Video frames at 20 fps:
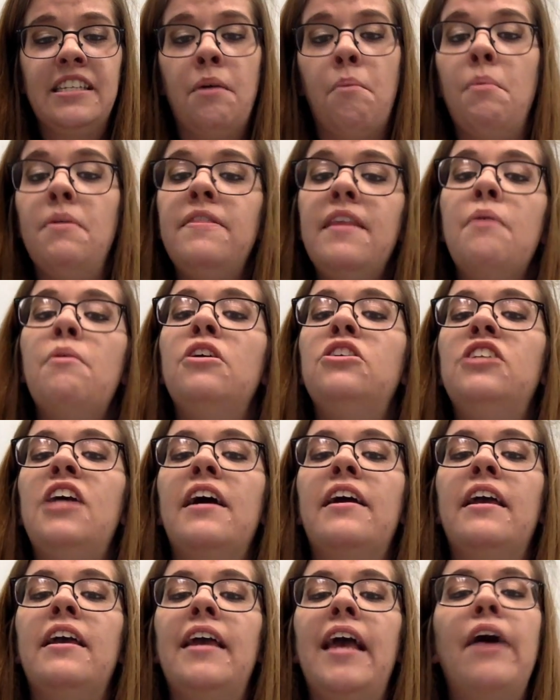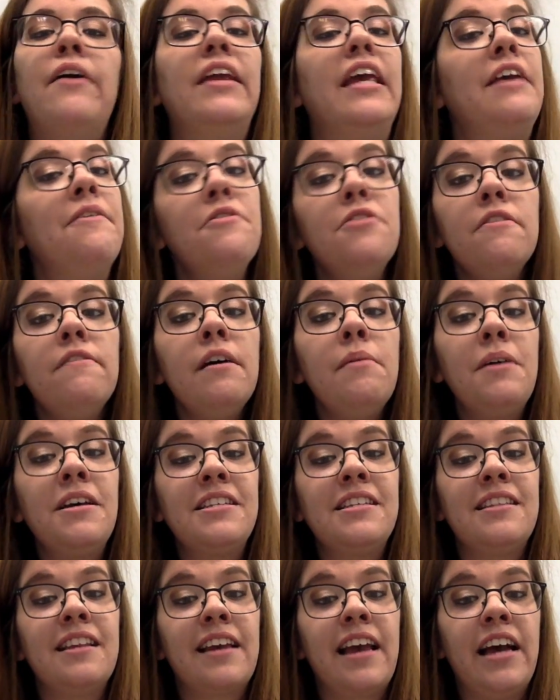And when they were checking out, even though I
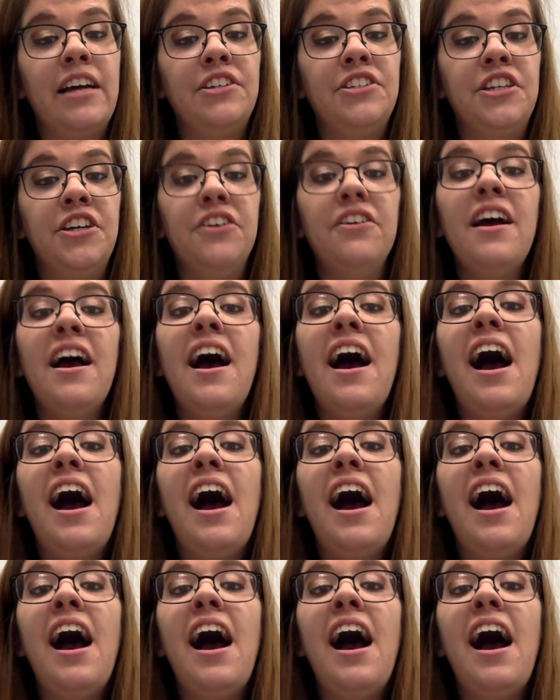wasn't the cashier,